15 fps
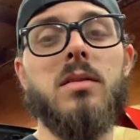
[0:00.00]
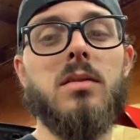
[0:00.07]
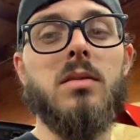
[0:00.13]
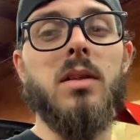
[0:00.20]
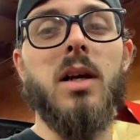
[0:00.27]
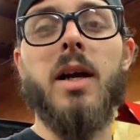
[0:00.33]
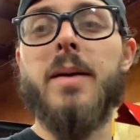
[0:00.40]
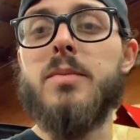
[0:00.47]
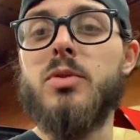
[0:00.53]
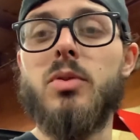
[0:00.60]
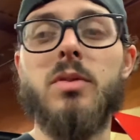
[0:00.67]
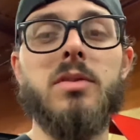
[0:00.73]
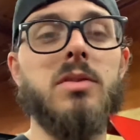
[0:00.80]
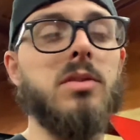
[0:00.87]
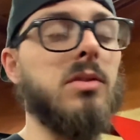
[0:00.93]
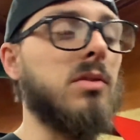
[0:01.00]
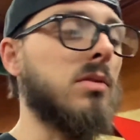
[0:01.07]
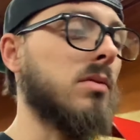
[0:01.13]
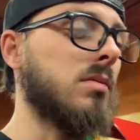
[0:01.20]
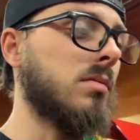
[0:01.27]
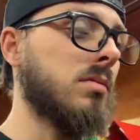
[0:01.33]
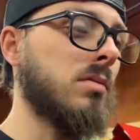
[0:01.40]
The heim joints are
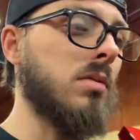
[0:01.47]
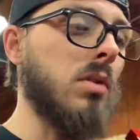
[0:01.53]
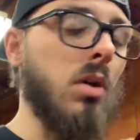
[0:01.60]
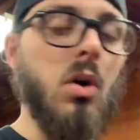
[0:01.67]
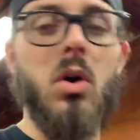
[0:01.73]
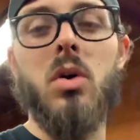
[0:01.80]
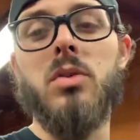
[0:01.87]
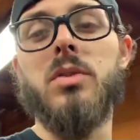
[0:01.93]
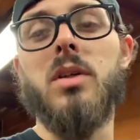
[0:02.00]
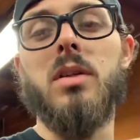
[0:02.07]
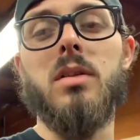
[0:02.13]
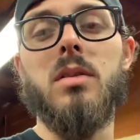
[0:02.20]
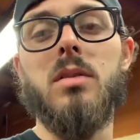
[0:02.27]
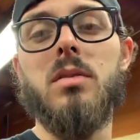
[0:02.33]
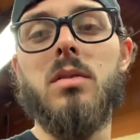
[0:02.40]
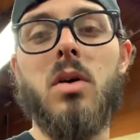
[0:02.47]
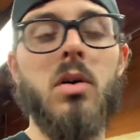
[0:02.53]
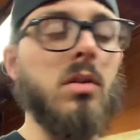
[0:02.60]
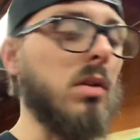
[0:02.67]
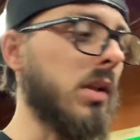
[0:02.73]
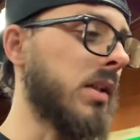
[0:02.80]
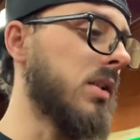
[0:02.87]
all done. All
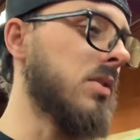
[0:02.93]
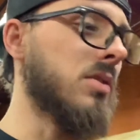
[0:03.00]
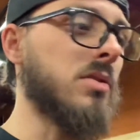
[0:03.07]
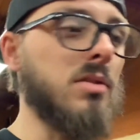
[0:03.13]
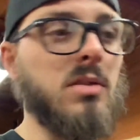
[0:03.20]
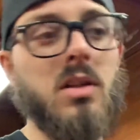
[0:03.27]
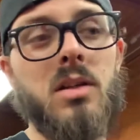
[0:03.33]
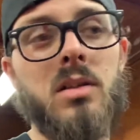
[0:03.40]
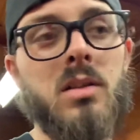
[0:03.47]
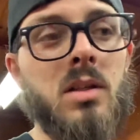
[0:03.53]
the linkages is done.